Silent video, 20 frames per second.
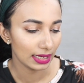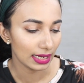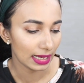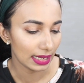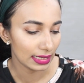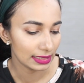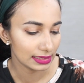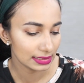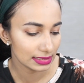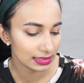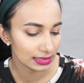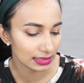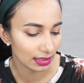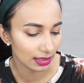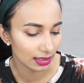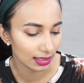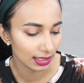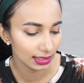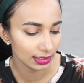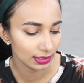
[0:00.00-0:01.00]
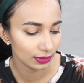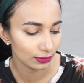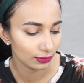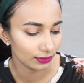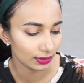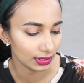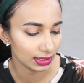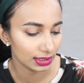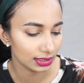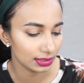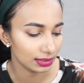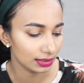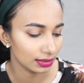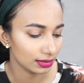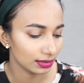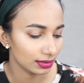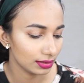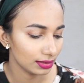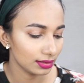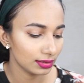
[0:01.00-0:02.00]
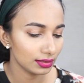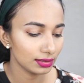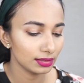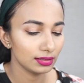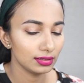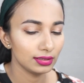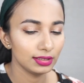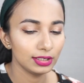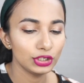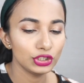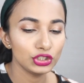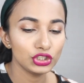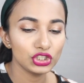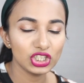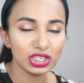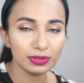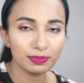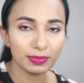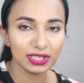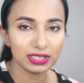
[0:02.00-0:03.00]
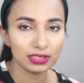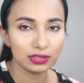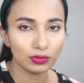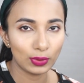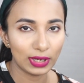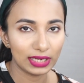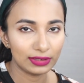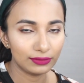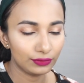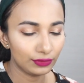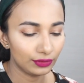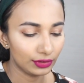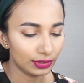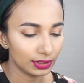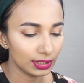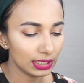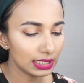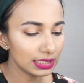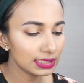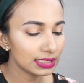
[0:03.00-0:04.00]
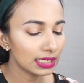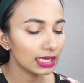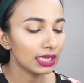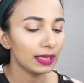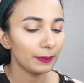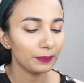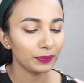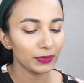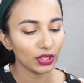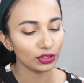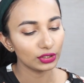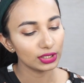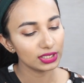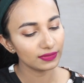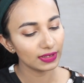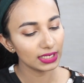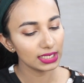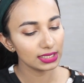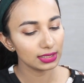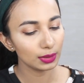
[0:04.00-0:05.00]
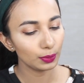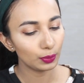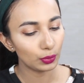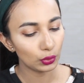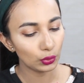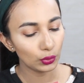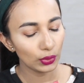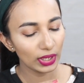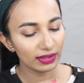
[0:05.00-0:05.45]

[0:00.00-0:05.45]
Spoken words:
I'll start with the cheapest one first. Now this one is the Blue